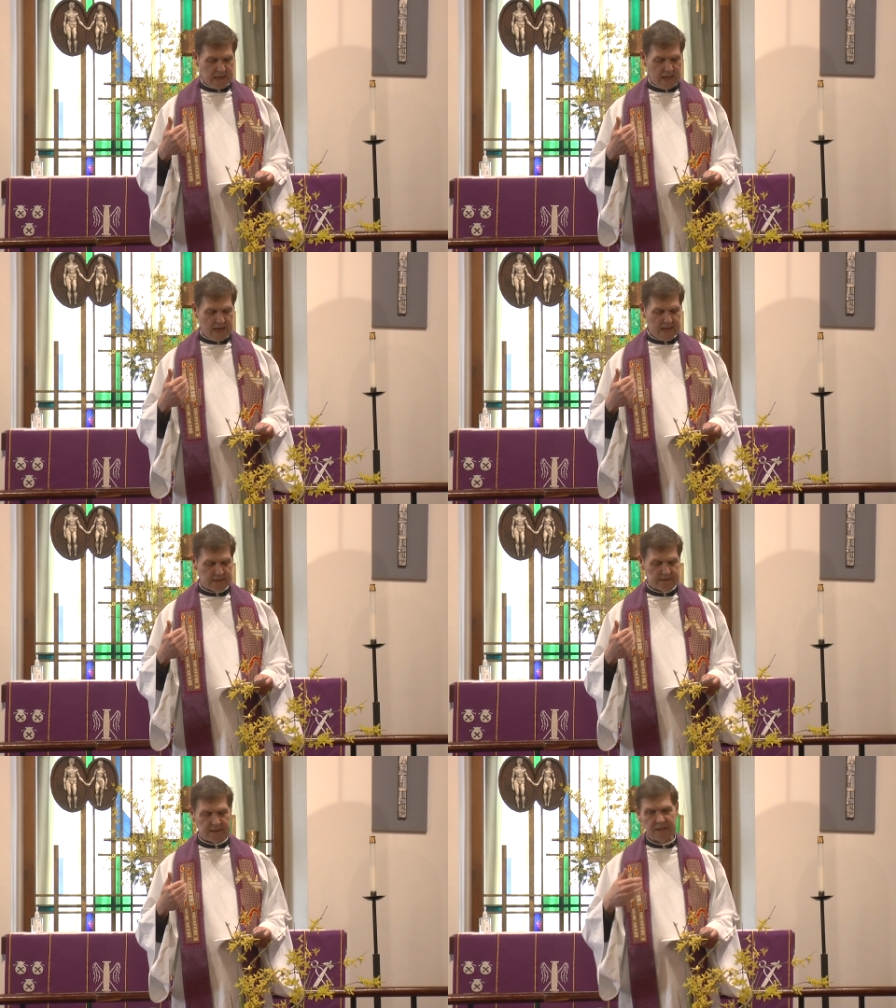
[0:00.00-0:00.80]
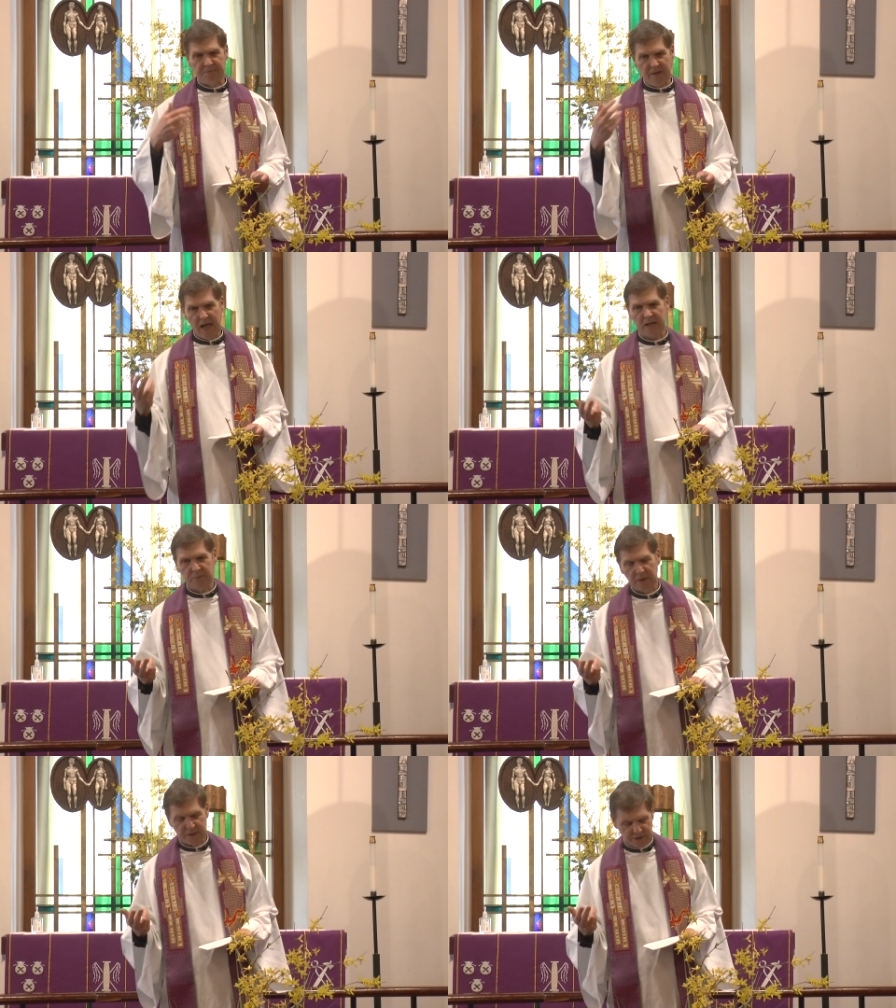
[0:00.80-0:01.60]
And in
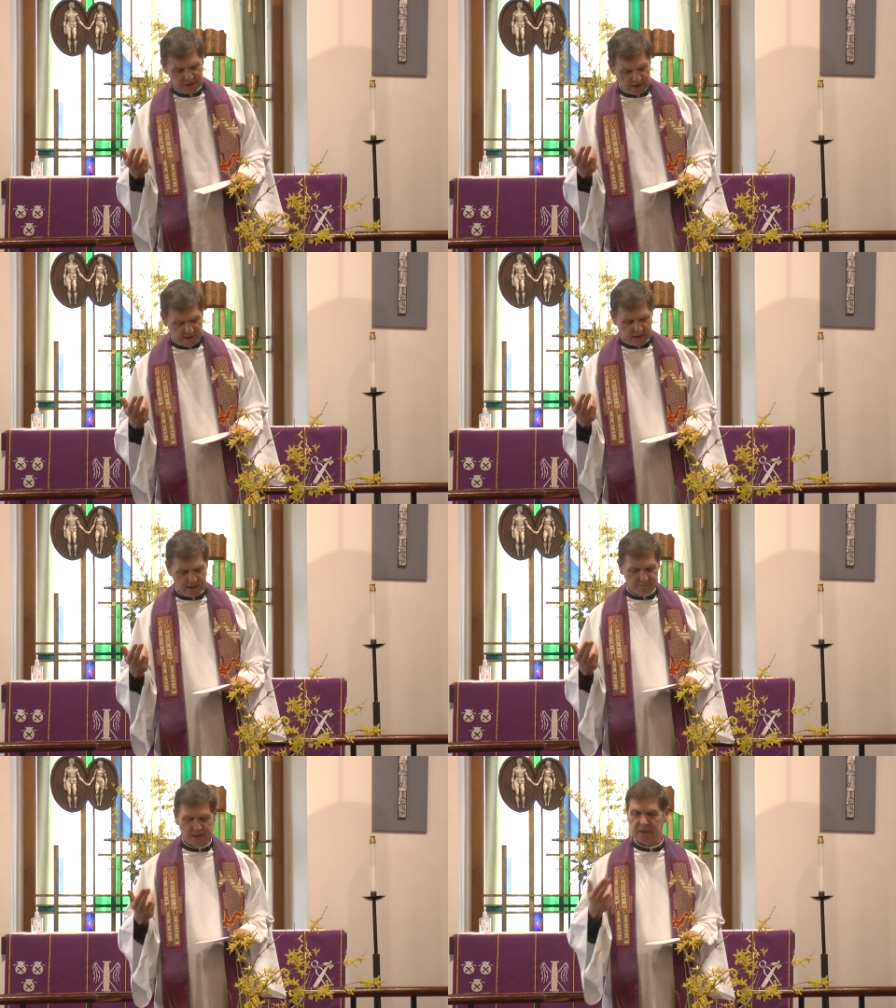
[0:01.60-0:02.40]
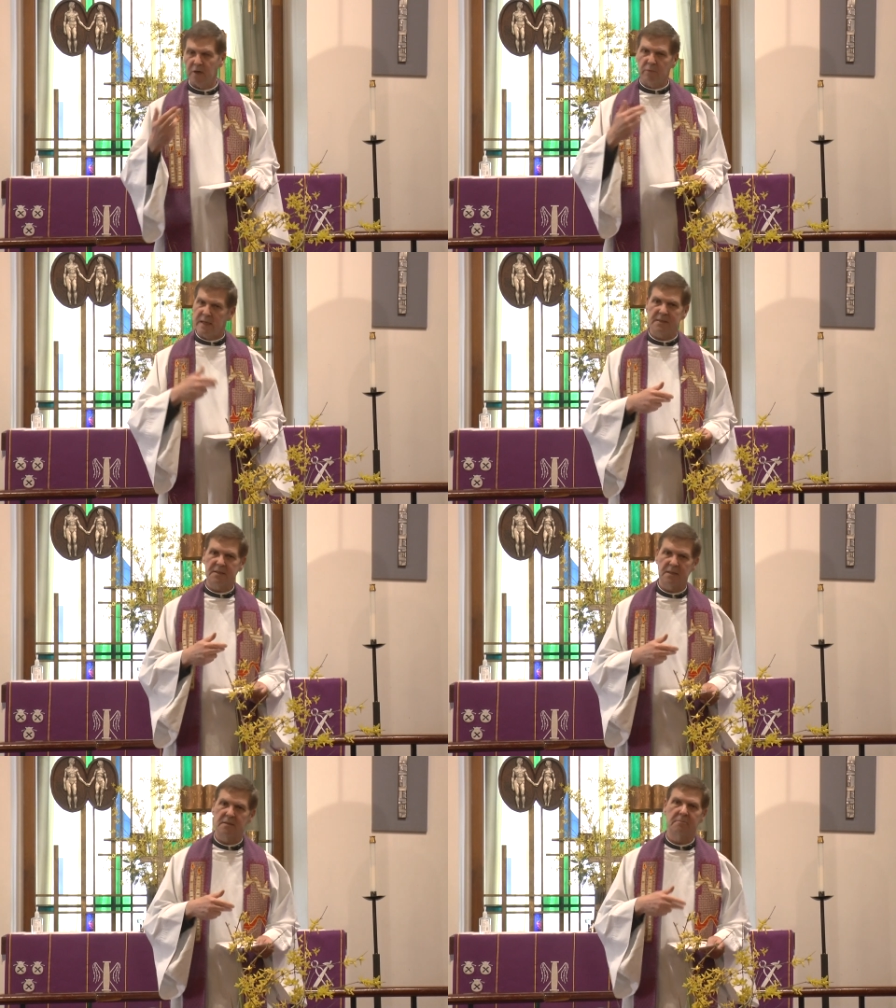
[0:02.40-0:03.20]
fact, when she had been
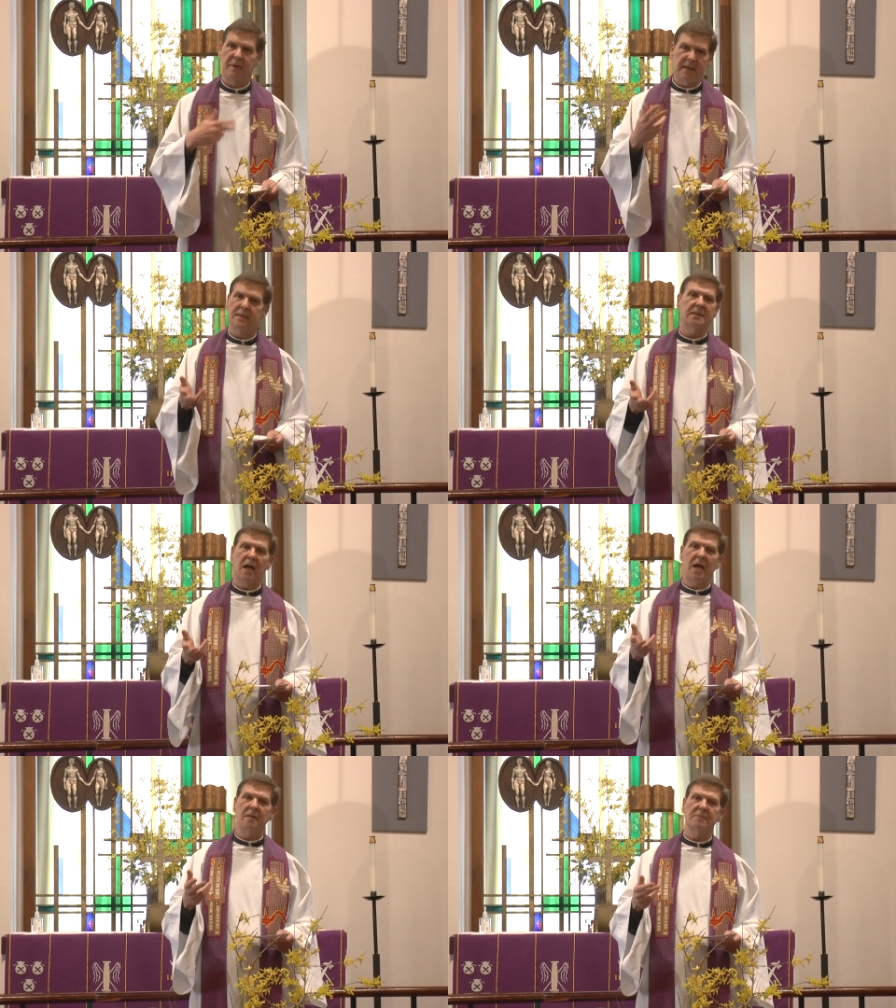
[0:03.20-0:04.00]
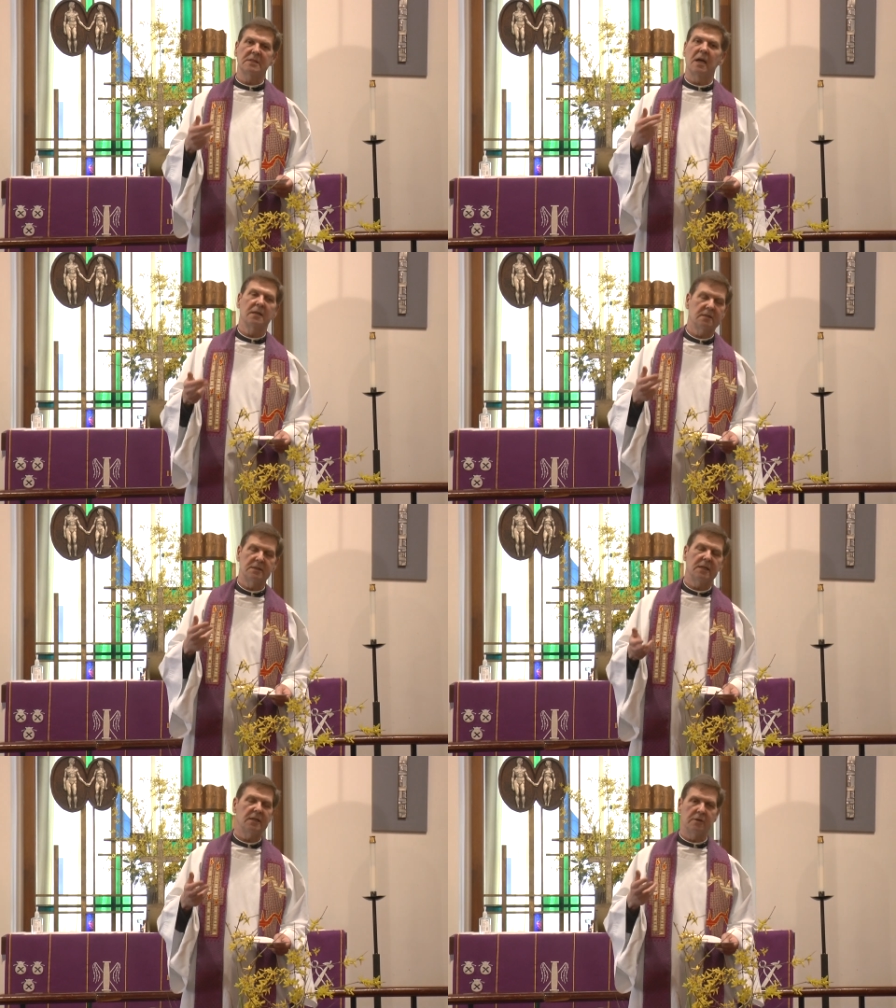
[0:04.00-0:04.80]
arrested many times on a
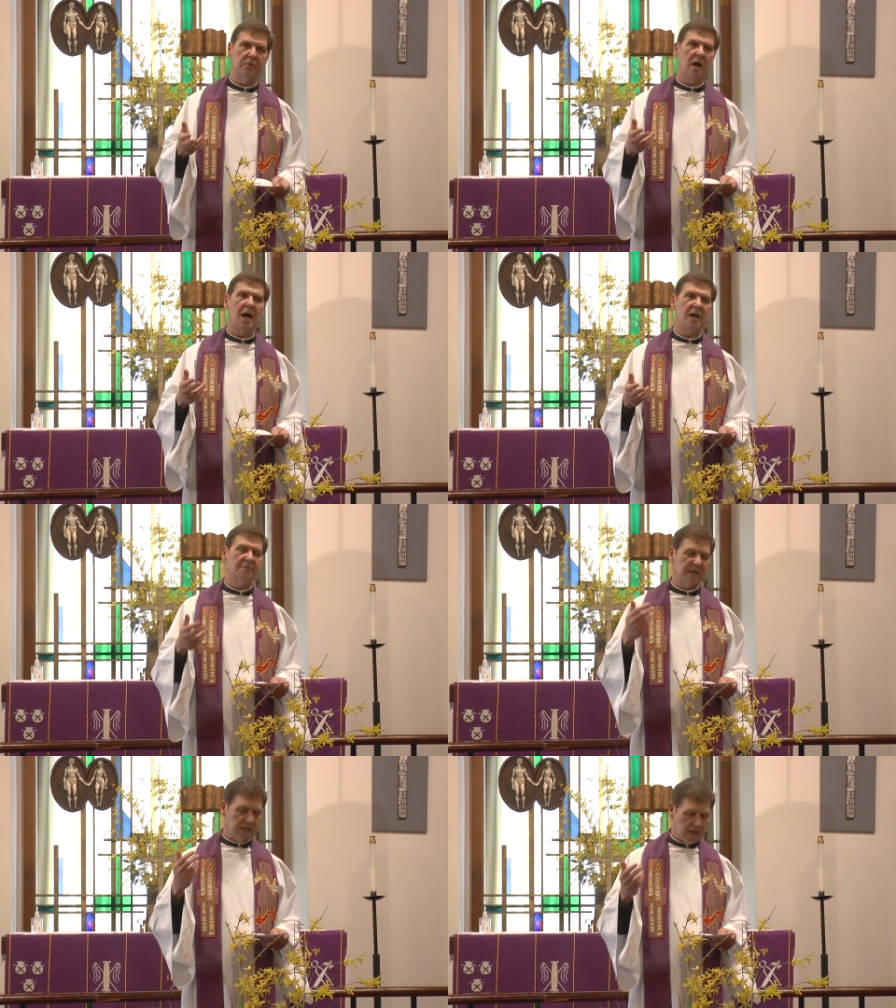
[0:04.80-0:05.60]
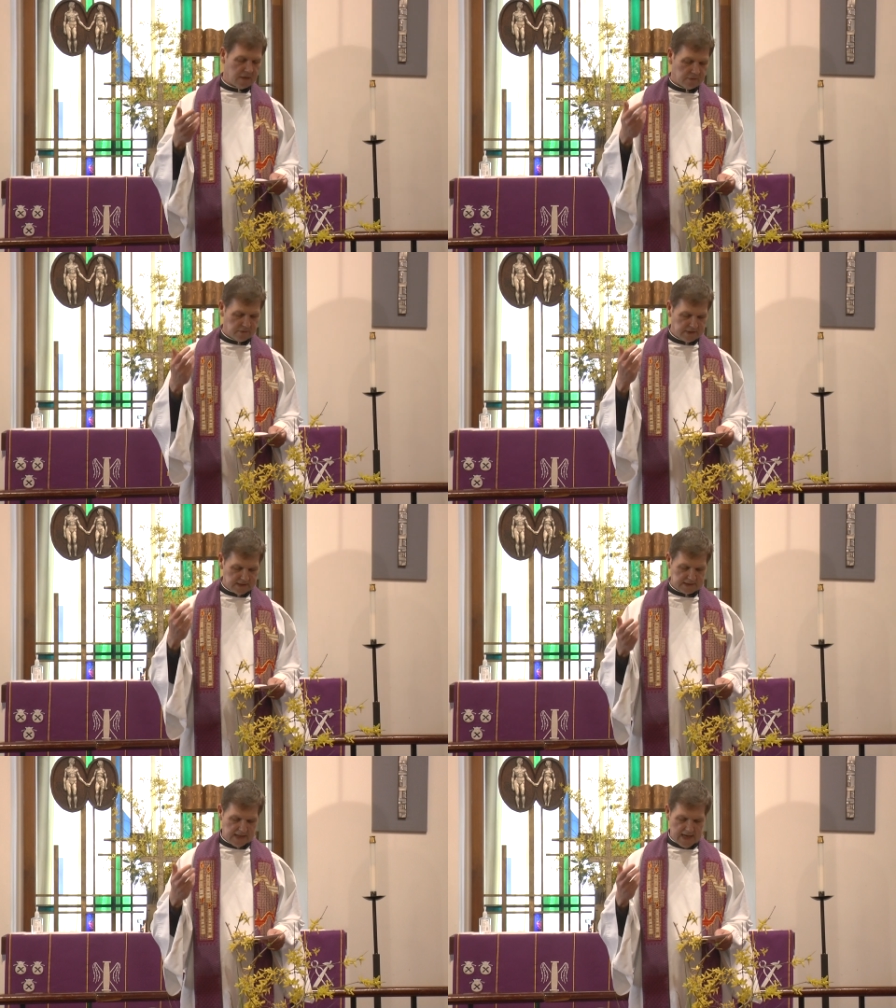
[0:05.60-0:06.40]
DUI, but now
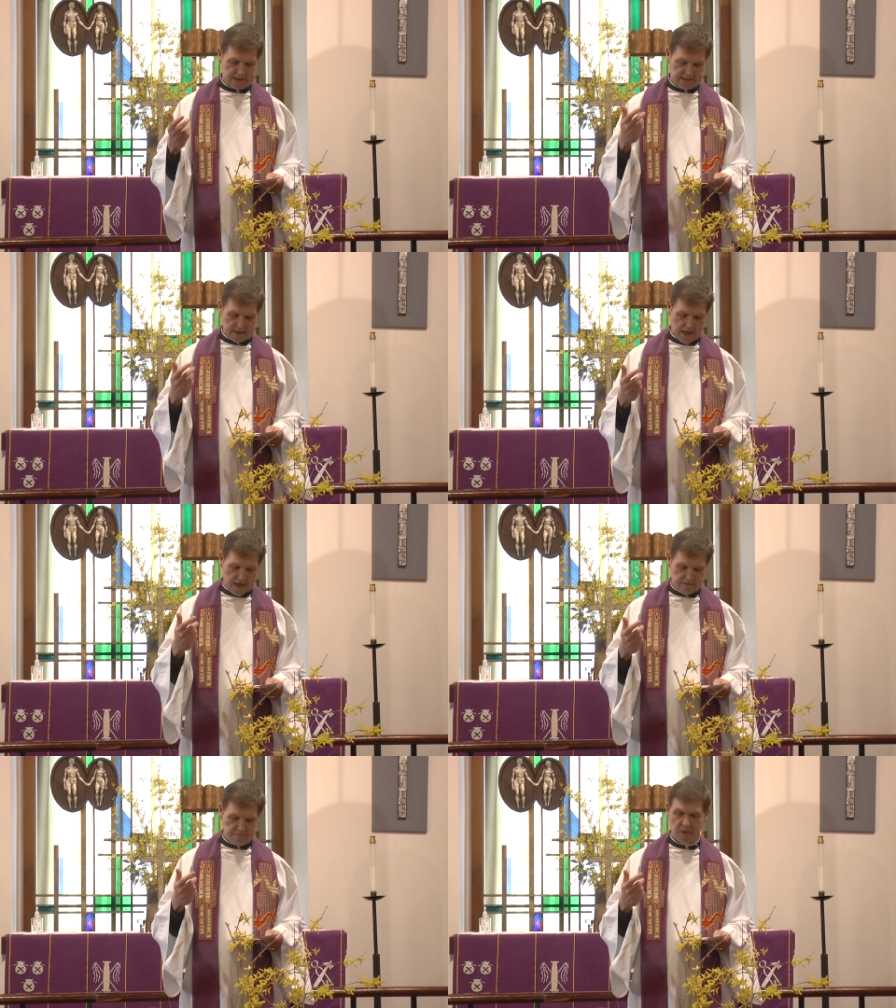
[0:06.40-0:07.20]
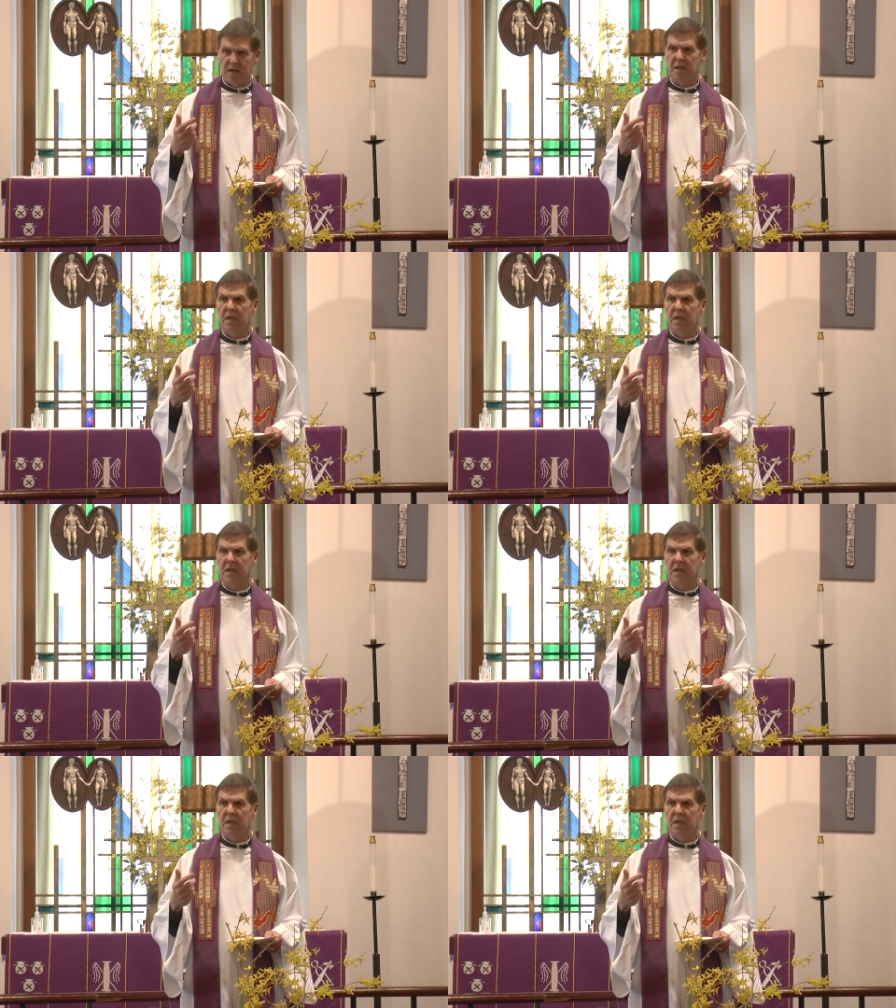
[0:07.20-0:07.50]
this last time,